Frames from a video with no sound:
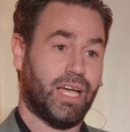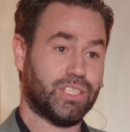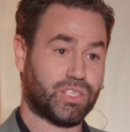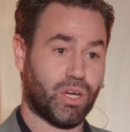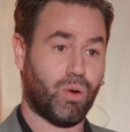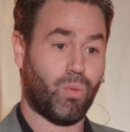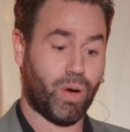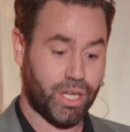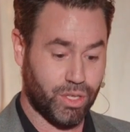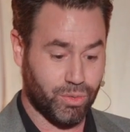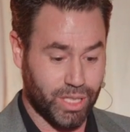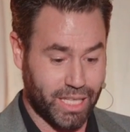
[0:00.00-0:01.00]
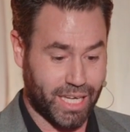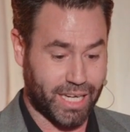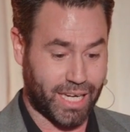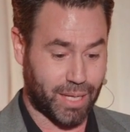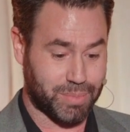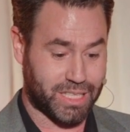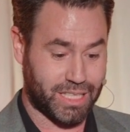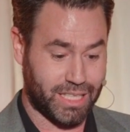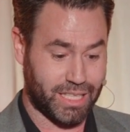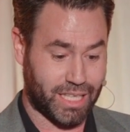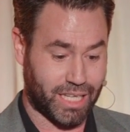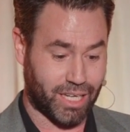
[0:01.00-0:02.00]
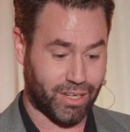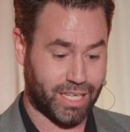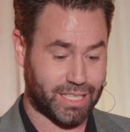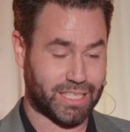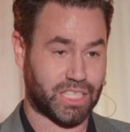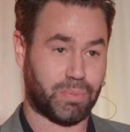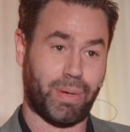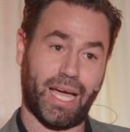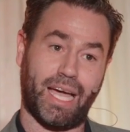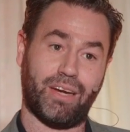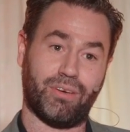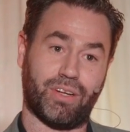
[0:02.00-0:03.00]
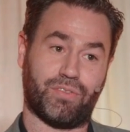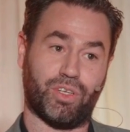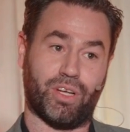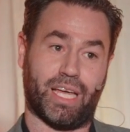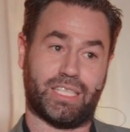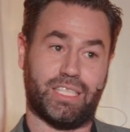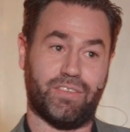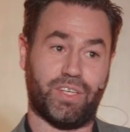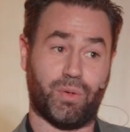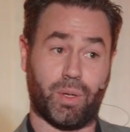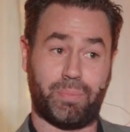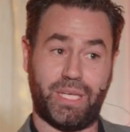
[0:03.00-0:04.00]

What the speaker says: And so what you're really ending up seeing here is this pattern of neural activity where